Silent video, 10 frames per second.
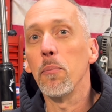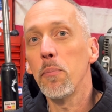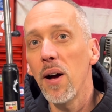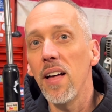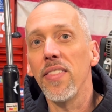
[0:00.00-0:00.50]

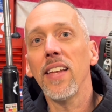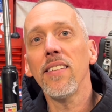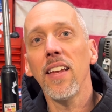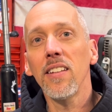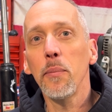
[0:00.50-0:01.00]
But that
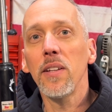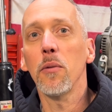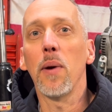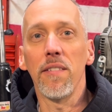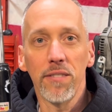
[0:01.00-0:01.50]
takes me to
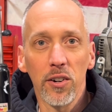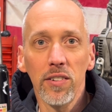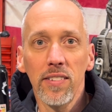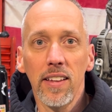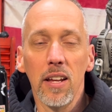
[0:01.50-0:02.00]
my
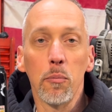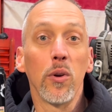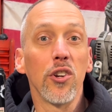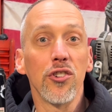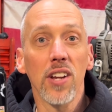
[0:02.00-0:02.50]
first tip when
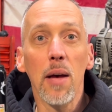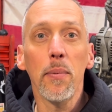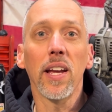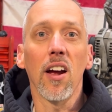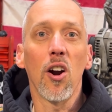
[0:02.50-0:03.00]
you're
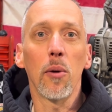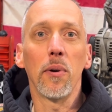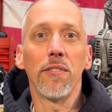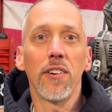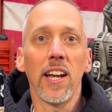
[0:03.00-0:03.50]
shopping at Harbor
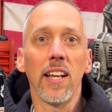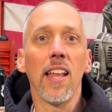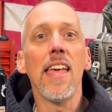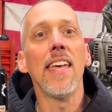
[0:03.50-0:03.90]
Freight.